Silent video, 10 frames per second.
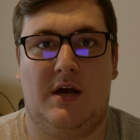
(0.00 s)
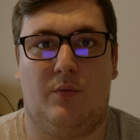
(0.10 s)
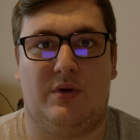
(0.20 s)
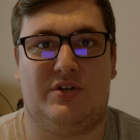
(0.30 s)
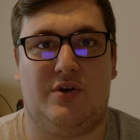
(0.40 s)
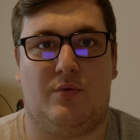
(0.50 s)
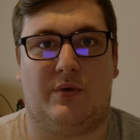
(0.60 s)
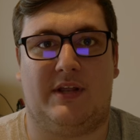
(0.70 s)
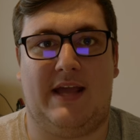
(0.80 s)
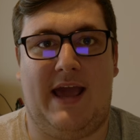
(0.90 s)
which don't
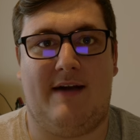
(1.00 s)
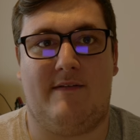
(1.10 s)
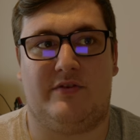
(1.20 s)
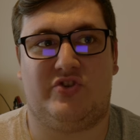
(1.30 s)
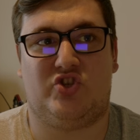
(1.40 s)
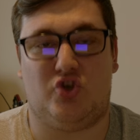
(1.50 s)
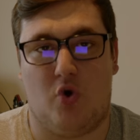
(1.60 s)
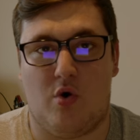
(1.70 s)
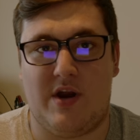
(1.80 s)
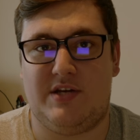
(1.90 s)
really have a
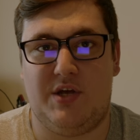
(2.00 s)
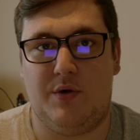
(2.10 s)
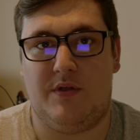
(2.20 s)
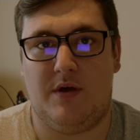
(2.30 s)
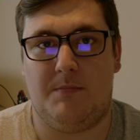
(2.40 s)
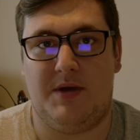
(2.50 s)
story to them.